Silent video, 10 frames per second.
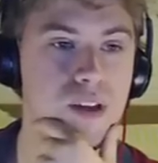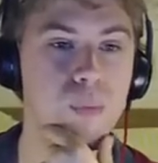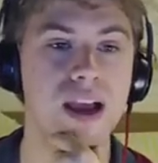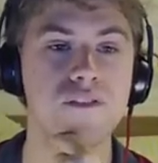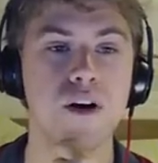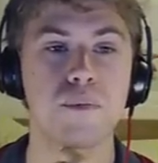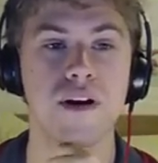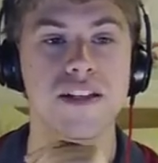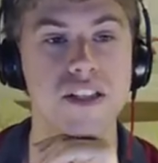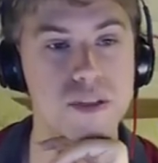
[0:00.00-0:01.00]
We have got
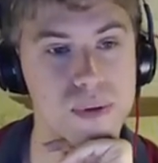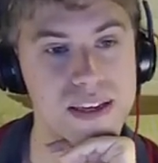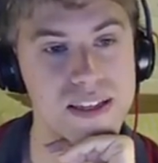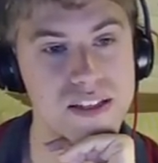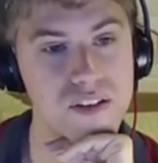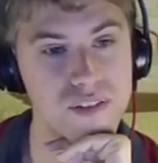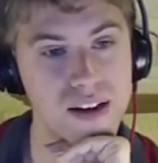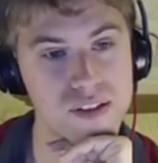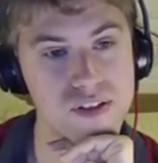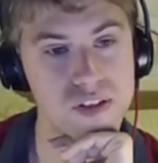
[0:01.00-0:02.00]
Pressure, so he's going to run
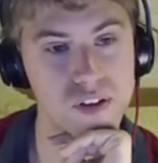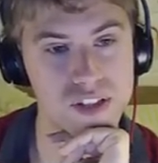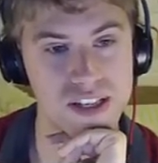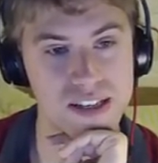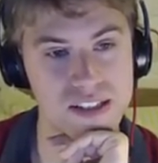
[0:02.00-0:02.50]
out of Toxic.